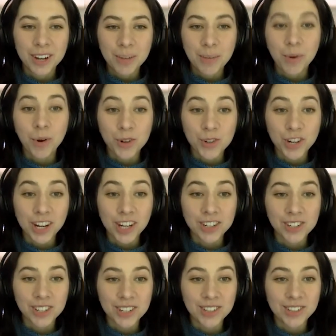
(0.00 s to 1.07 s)

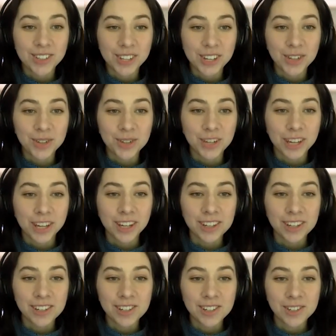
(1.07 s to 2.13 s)
project is that you
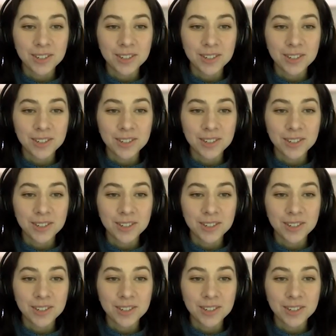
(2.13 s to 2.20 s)
get?